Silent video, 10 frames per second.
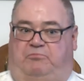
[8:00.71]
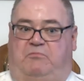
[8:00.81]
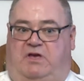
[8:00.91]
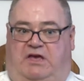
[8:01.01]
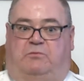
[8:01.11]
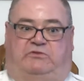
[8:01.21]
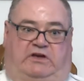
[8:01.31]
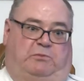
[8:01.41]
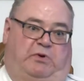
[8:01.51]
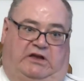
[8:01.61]

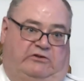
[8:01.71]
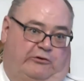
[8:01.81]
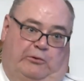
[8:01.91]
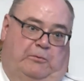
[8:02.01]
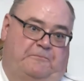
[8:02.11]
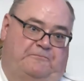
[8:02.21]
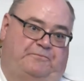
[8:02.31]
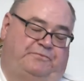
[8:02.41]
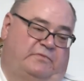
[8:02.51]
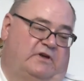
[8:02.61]
EMT P2.
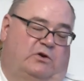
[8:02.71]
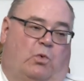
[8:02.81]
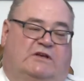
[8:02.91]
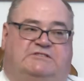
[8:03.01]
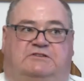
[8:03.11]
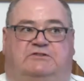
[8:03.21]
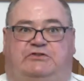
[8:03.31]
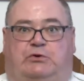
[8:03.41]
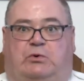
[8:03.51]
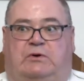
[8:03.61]
And it wasn't
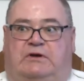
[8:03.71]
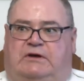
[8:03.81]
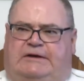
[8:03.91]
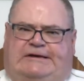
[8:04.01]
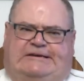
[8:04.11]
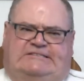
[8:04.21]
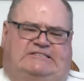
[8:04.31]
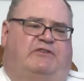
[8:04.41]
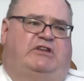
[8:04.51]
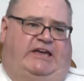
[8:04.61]
until
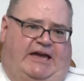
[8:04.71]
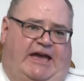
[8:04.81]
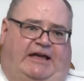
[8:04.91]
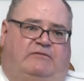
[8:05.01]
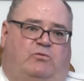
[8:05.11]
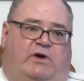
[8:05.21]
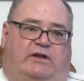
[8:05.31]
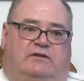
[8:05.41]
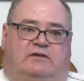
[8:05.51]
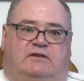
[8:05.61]
78
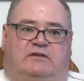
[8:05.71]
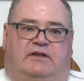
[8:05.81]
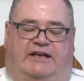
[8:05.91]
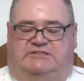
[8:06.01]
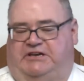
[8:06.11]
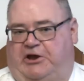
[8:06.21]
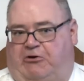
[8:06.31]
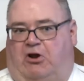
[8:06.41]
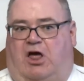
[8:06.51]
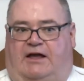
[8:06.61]
when Nancy
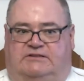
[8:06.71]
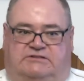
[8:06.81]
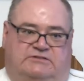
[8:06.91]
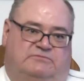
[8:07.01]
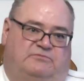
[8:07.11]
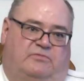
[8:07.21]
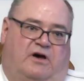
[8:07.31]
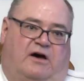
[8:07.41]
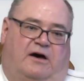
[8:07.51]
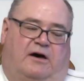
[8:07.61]
Caroline's
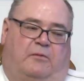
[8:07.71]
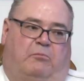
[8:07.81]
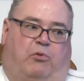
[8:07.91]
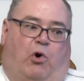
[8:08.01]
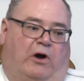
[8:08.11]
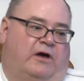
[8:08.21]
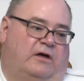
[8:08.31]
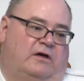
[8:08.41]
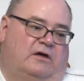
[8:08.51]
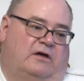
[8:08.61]
uh, book
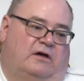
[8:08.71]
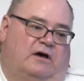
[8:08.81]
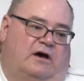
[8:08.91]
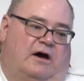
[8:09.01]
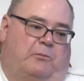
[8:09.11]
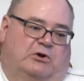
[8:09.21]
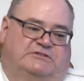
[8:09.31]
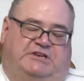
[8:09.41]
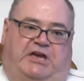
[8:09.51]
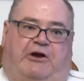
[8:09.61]
uh,
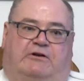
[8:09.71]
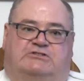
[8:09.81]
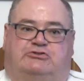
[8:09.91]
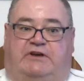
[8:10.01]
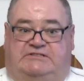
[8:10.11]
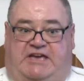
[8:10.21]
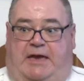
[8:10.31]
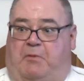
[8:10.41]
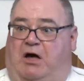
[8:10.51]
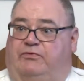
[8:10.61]
emergency care in the streets
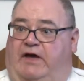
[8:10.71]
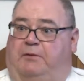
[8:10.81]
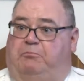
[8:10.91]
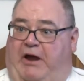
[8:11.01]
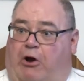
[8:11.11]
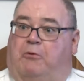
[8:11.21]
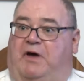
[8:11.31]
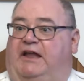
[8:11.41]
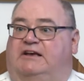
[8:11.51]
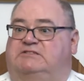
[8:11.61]
came out, that
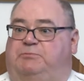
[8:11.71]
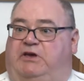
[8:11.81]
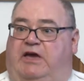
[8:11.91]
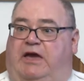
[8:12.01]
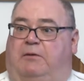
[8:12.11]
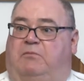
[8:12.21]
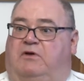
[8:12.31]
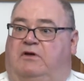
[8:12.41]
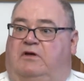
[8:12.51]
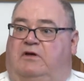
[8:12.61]
paramedics became
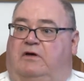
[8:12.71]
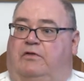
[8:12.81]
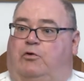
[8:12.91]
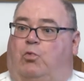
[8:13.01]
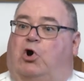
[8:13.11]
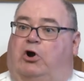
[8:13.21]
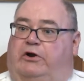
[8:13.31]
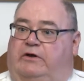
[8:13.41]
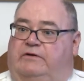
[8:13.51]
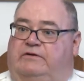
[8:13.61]
the
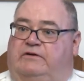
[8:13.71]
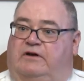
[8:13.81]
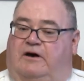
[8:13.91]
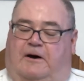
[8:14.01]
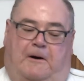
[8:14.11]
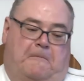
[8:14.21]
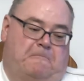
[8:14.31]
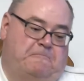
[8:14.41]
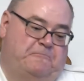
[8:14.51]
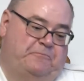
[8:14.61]
word. Um,